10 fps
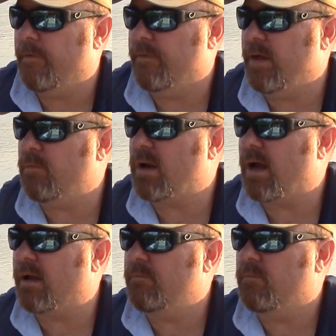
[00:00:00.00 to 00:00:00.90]
Then when
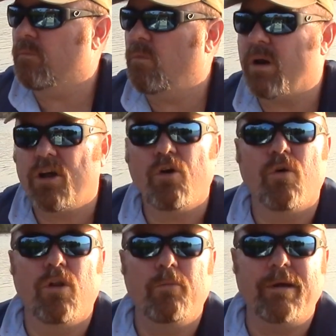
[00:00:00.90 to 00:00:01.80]
I want to go
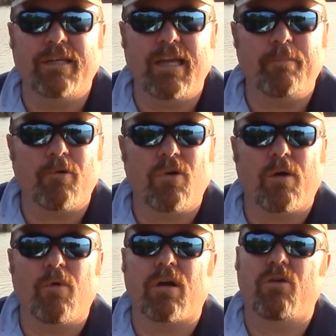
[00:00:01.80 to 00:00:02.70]
a little bit deeper, I
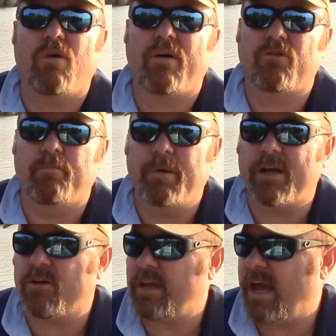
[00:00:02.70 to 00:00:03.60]
want to go after
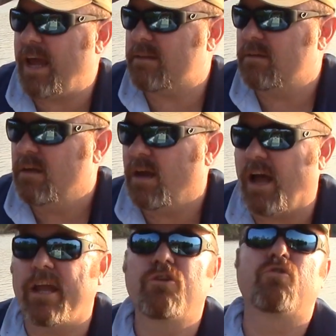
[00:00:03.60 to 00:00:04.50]
bigger cats,
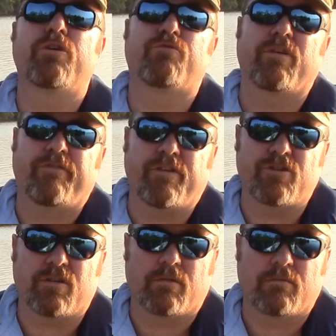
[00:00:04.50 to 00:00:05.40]
I enjoy drift
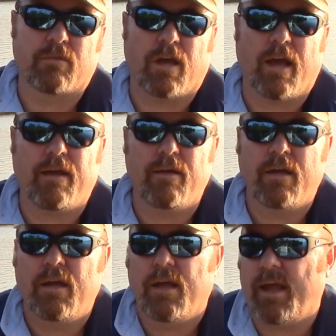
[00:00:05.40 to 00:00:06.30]
fishing, okay?
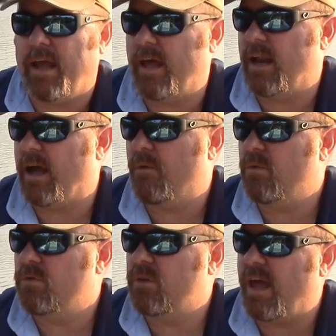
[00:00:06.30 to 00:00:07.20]
And I
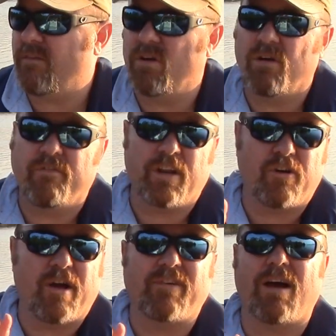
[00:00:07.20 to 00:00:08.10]
will have another
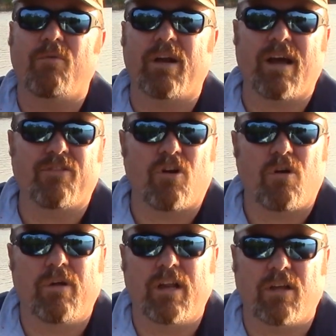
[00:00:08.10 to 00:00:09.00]
video. I've got one out there
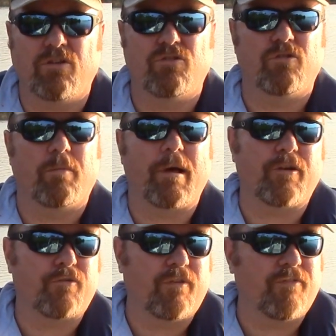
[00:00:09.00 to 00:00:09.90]
already on YouTube
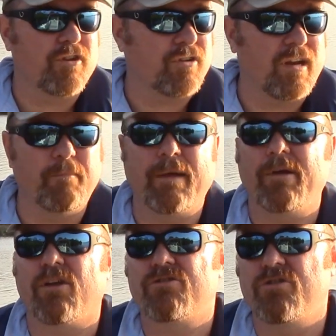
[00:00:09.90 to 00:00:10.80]
about drift fishing. Maybe
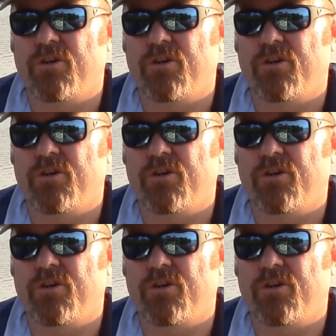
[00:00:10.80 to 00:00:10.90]
I'll shoot a